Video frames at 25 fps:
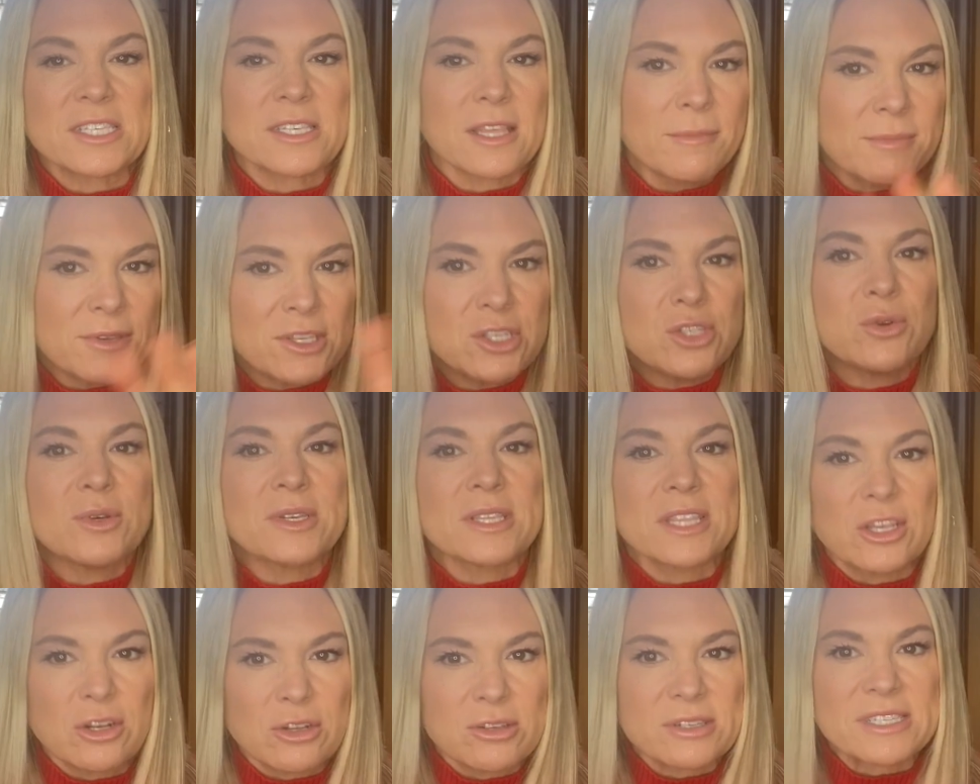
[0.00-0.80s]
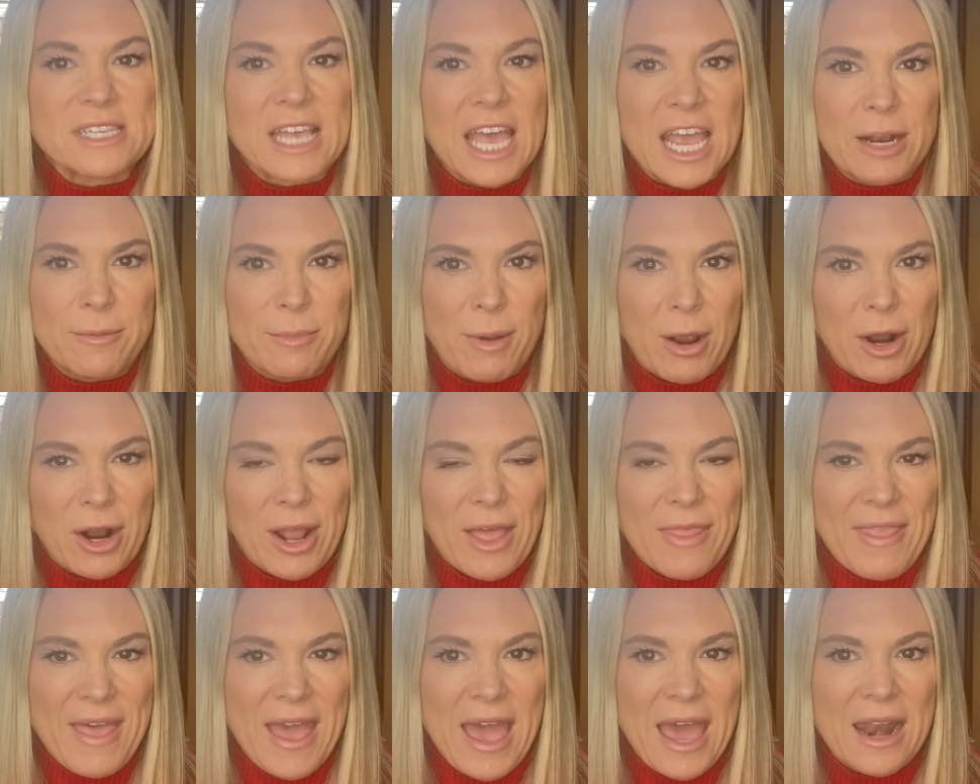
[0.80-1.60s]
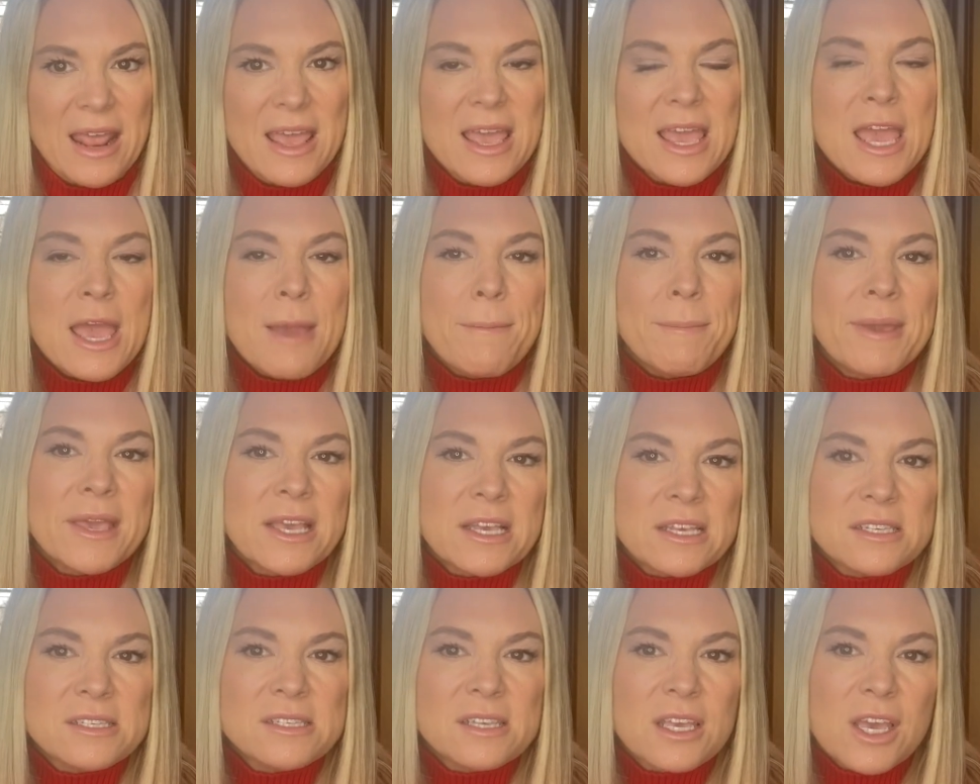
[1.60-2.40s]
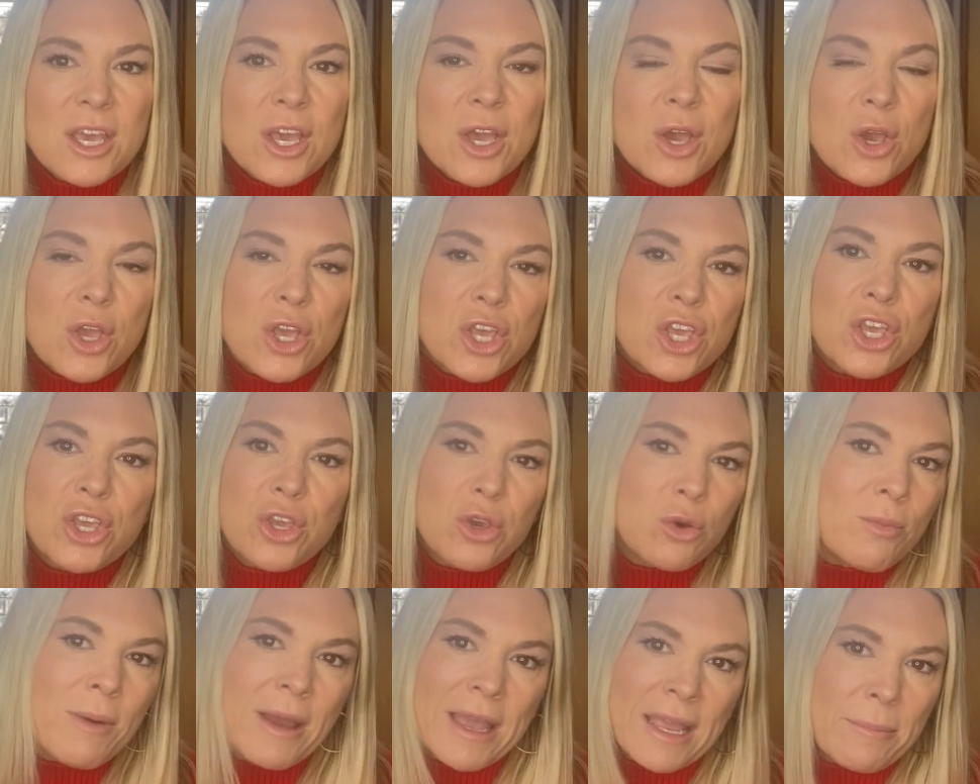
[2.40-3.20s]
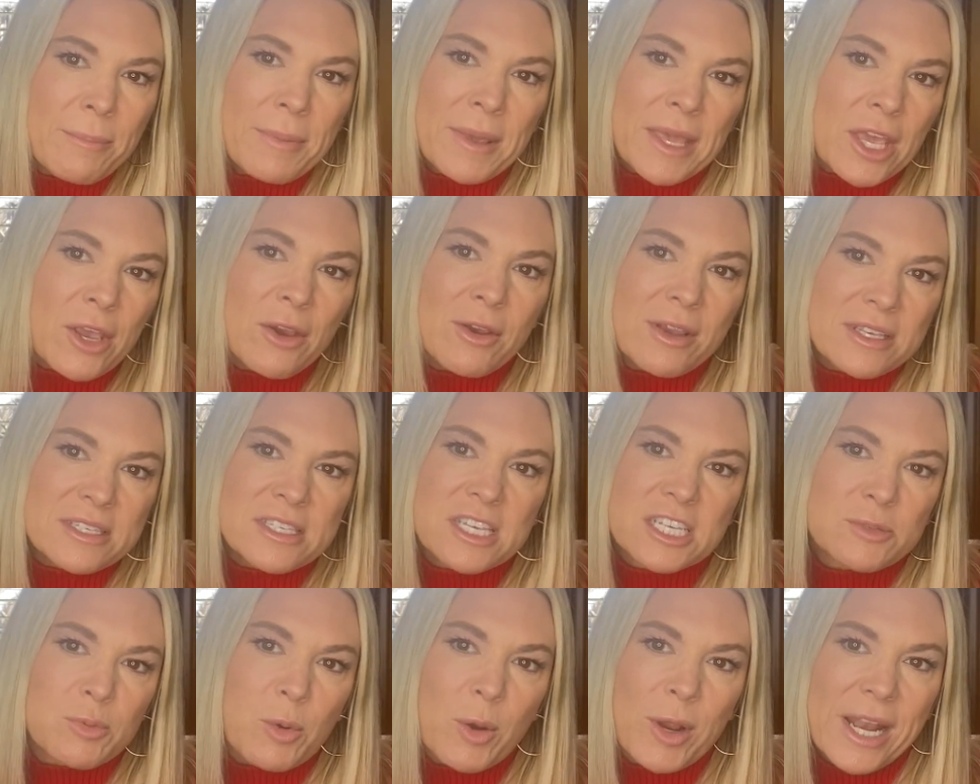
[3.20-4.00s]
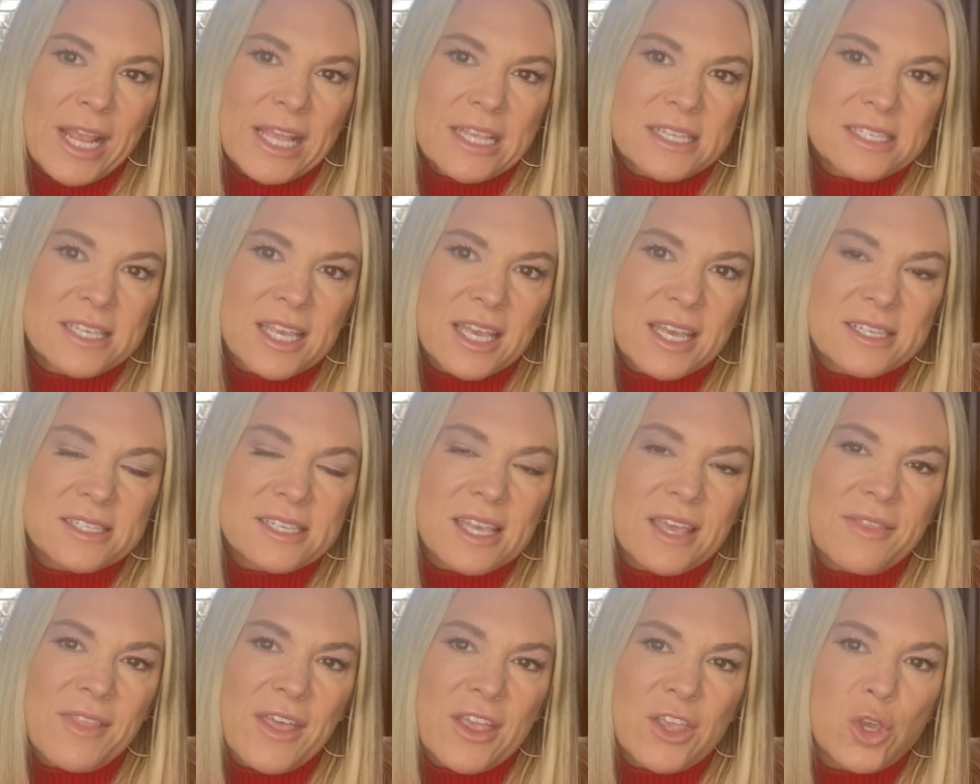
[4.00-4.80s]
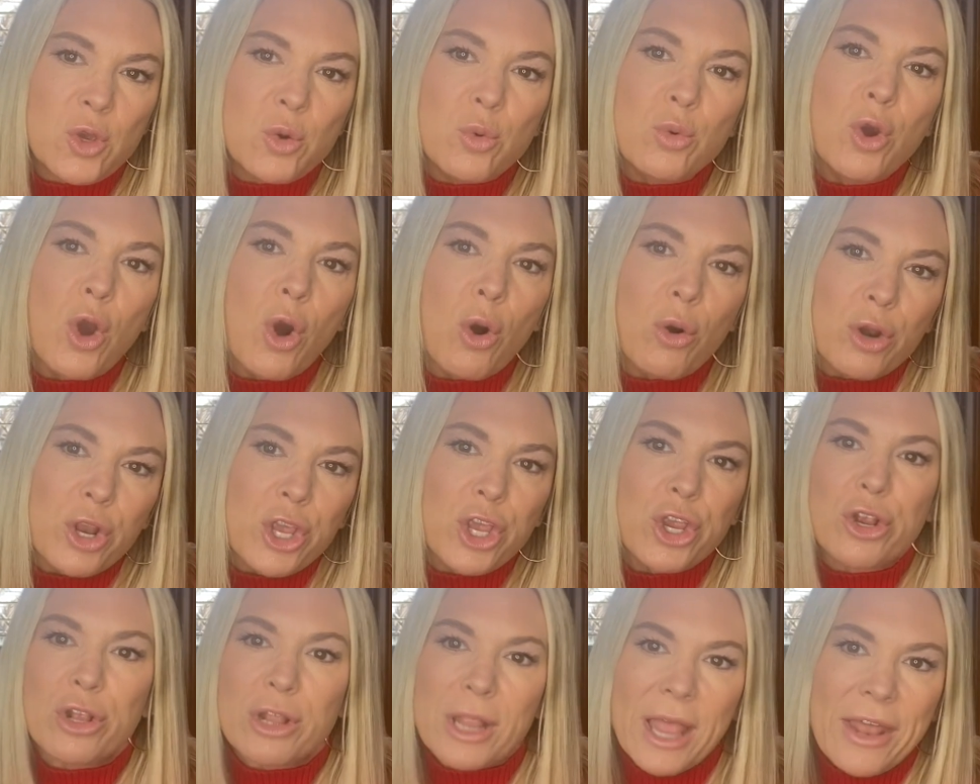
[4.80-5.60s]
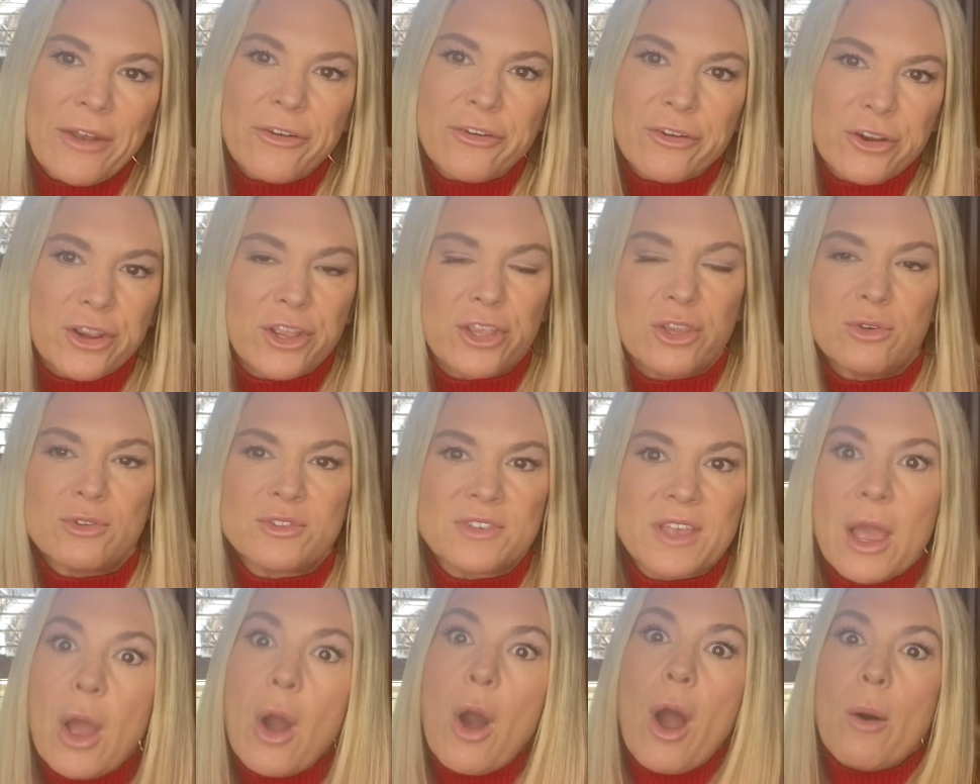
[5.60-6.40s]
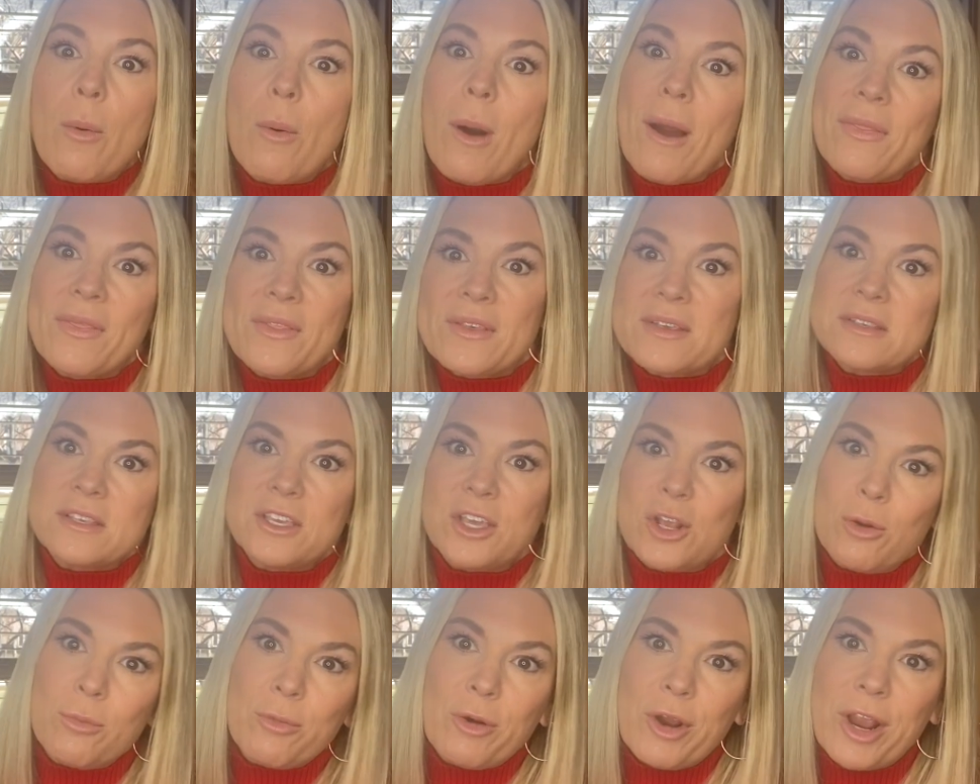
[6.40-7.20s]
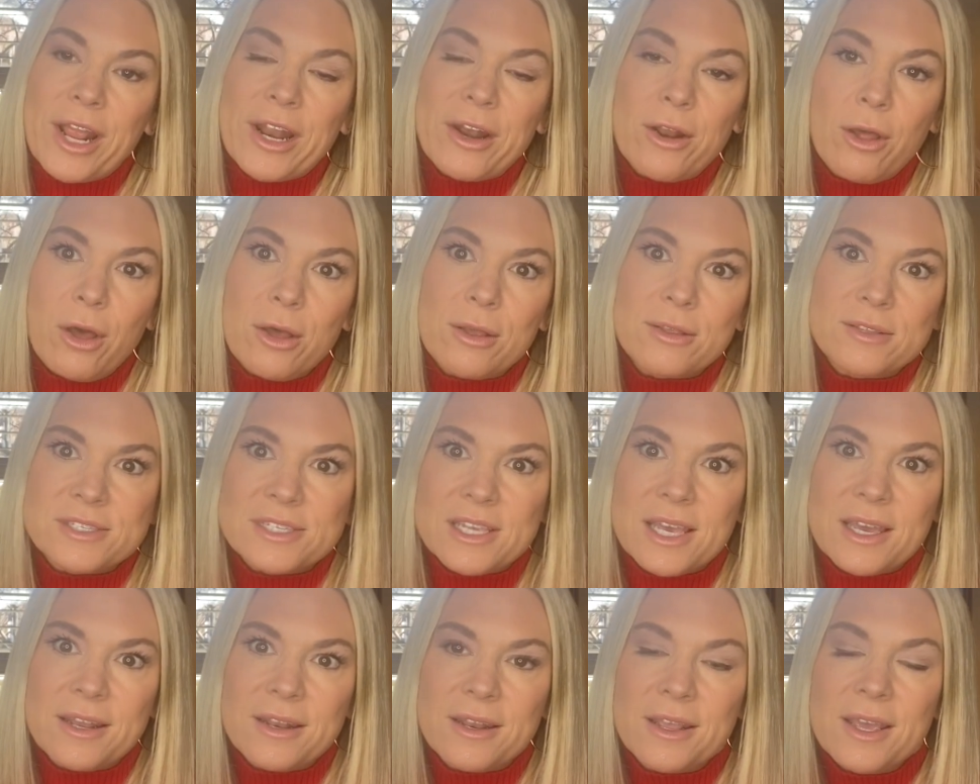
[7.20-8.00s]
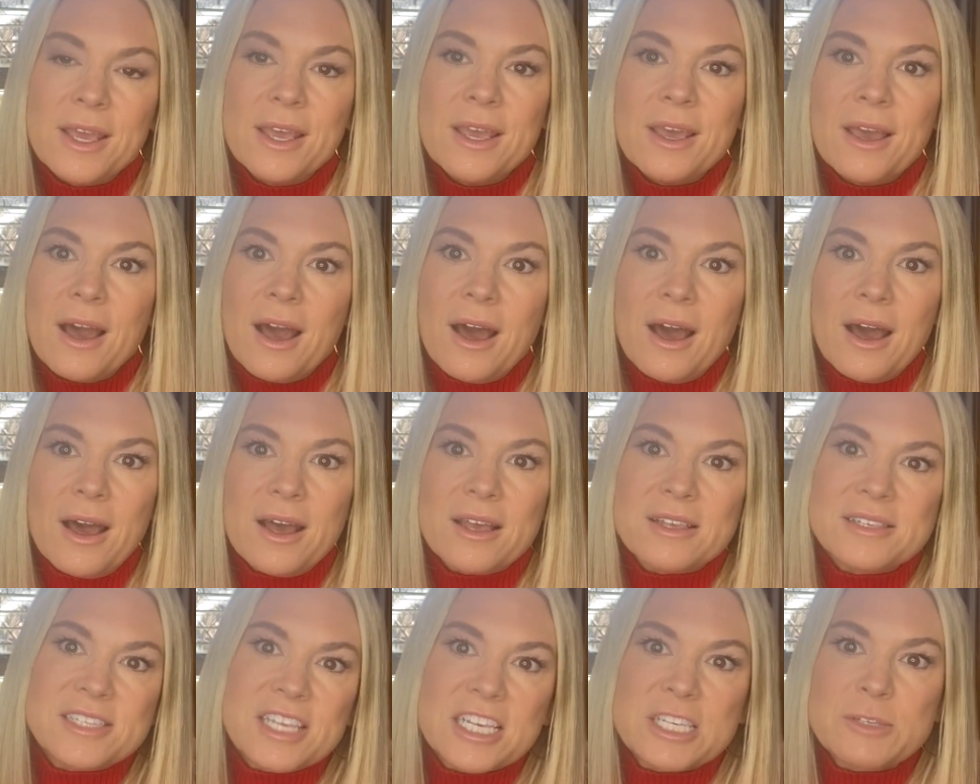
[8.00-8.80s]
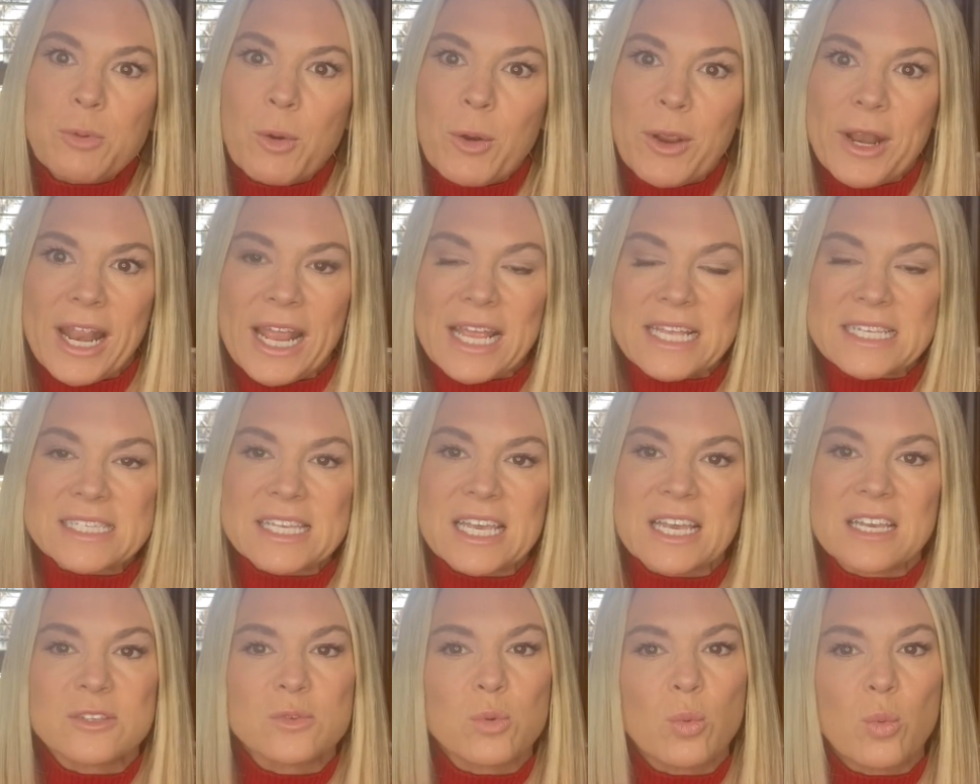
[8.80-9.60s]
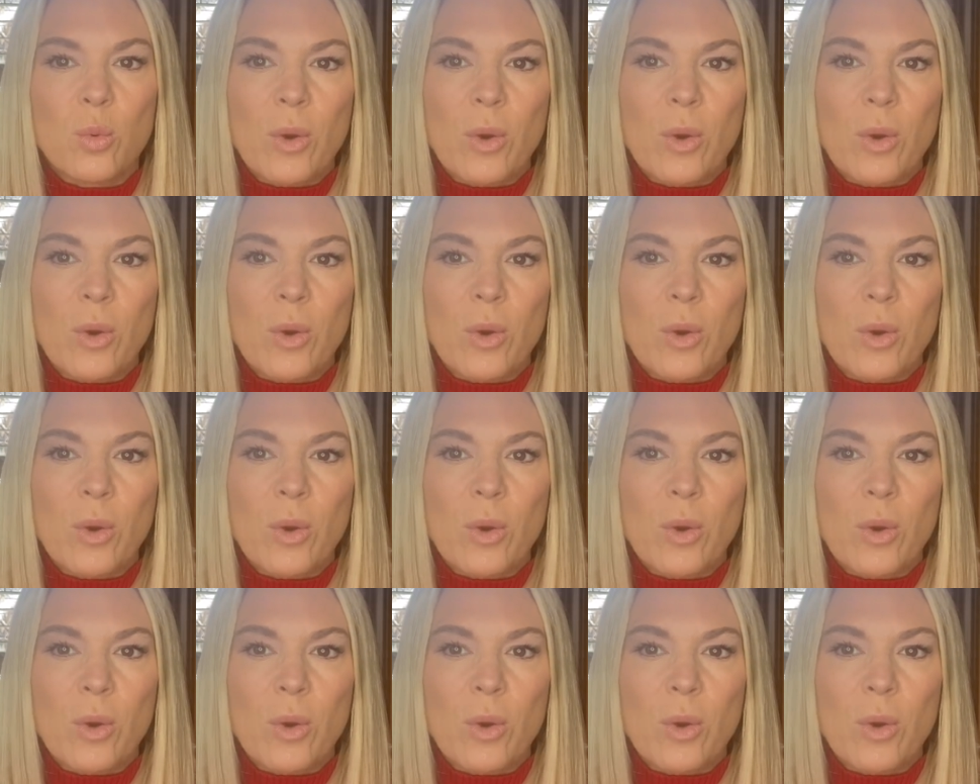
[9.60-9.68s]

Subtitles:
Let me do a little sidebar on that, because you might be hearing 6.86 and then you go to your lender and you say, oh, I want the, Miranda Alt said 6.86.